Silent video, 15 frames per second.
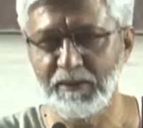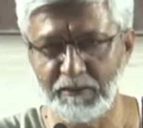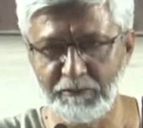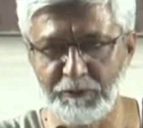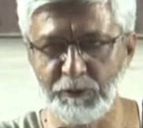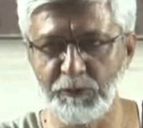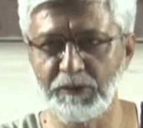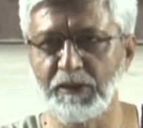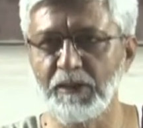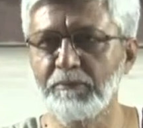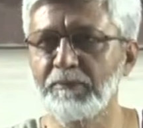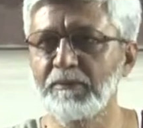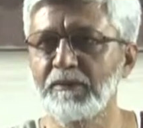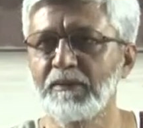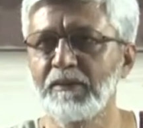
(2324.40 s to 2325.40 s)
a few
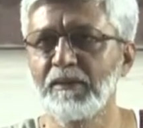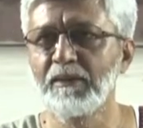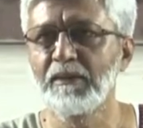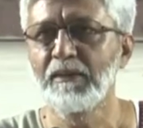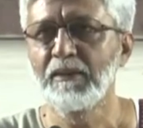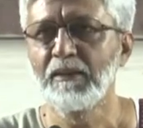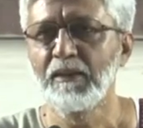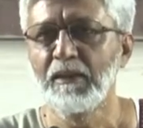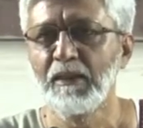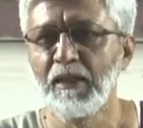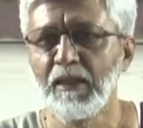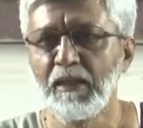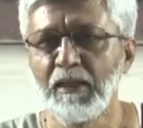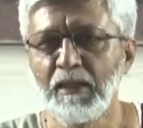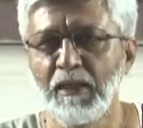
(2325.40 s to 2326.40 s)
steps.
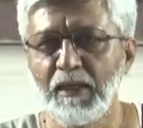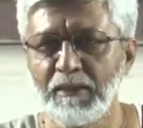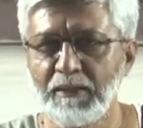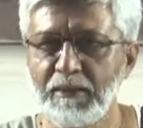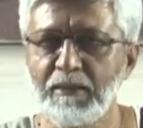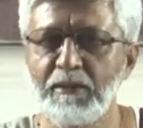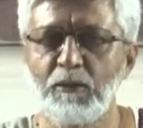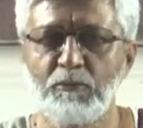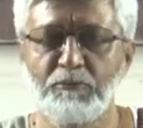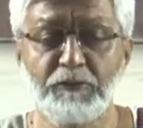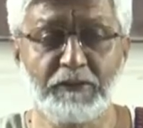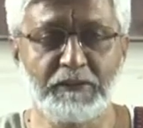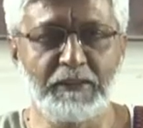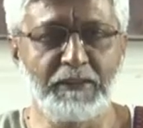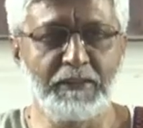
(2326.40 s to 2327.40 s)
And there are
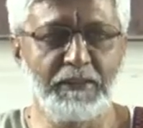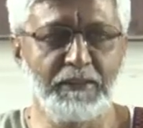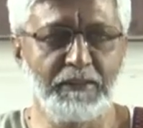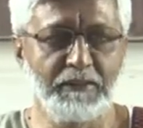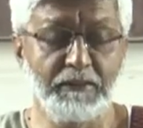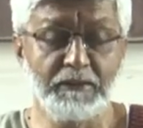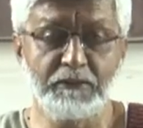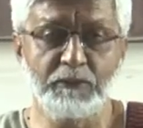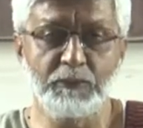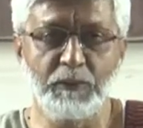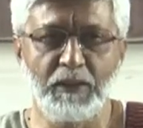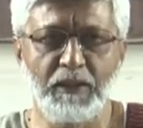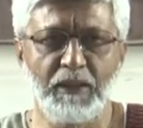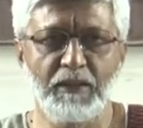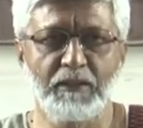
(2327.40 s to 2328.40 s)
obviously areas
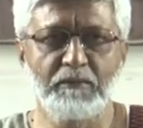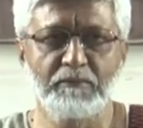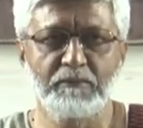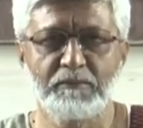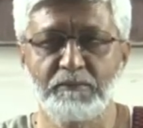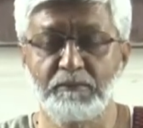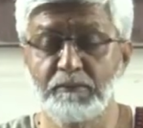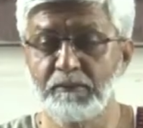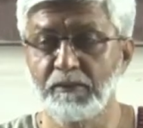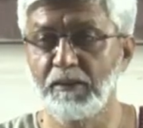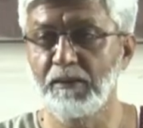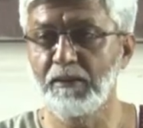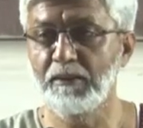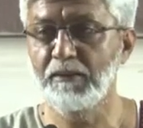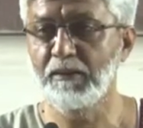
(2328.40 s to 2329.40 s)
where
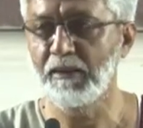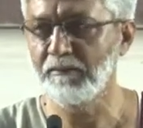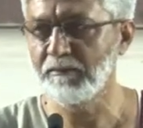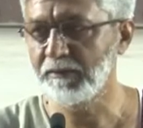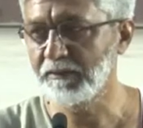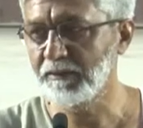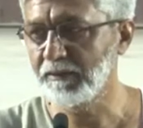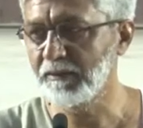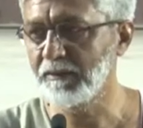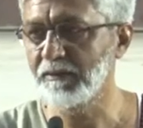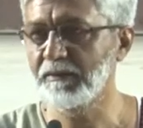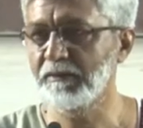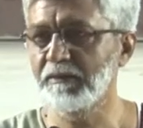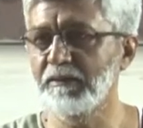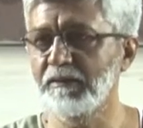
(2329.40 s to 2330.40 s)
divergent
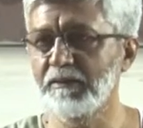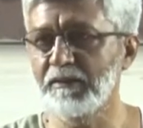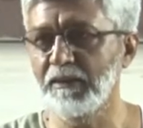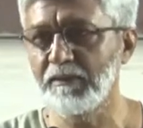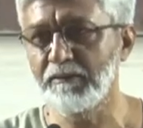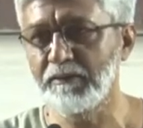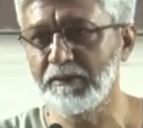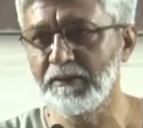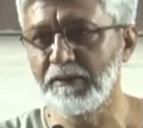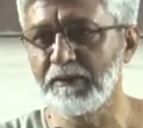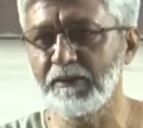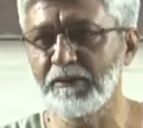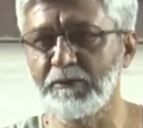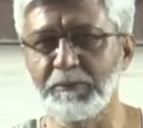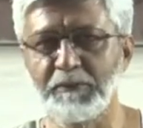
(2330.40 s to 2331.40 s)
histories, divergent
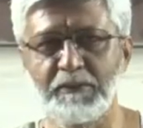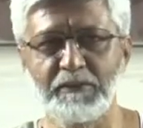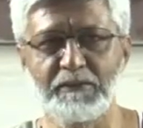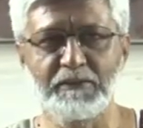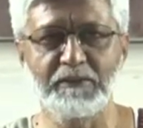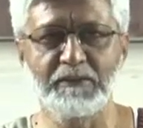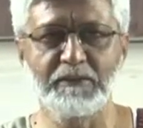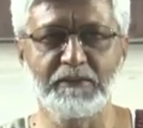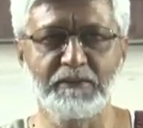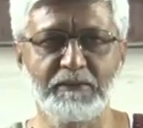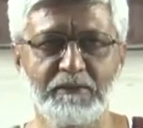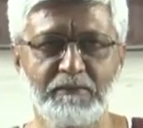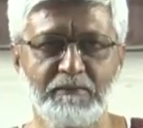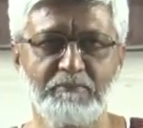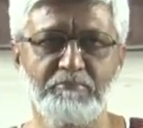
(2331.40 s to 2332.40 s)

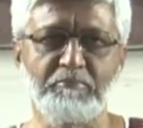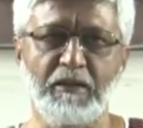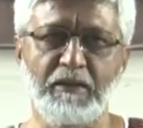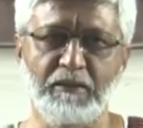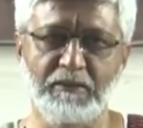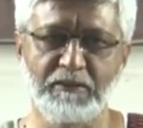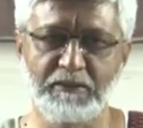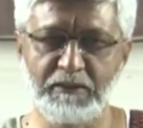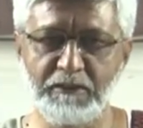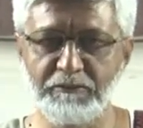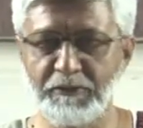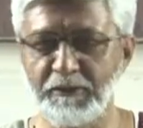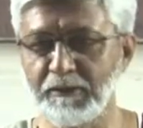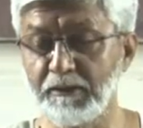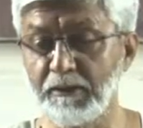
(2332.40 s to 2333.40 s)
experiences. I can see,
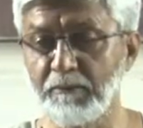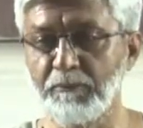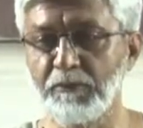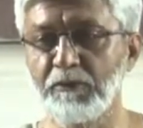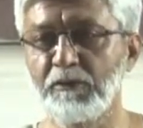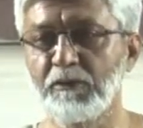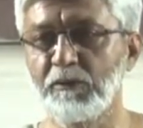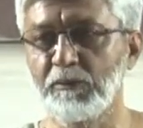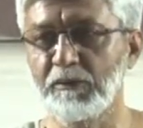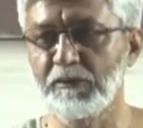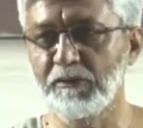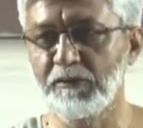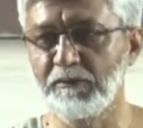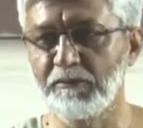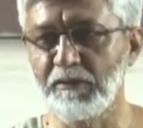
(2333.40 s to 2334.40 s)
for example, on the
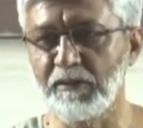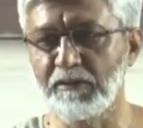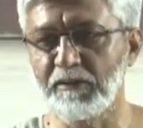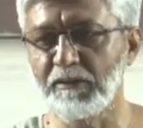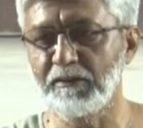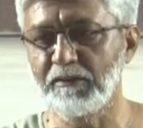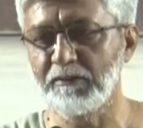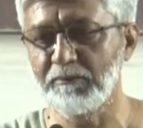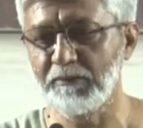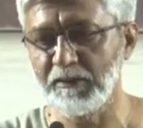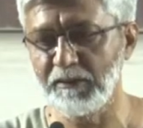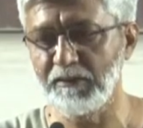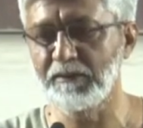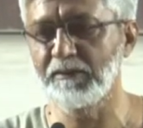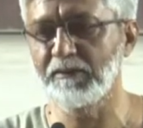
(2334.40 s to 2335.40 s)
question of nationalism,
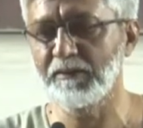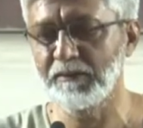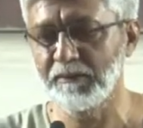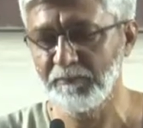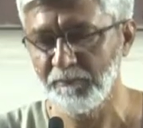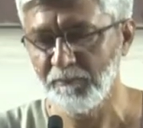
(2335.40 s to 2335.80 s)
there is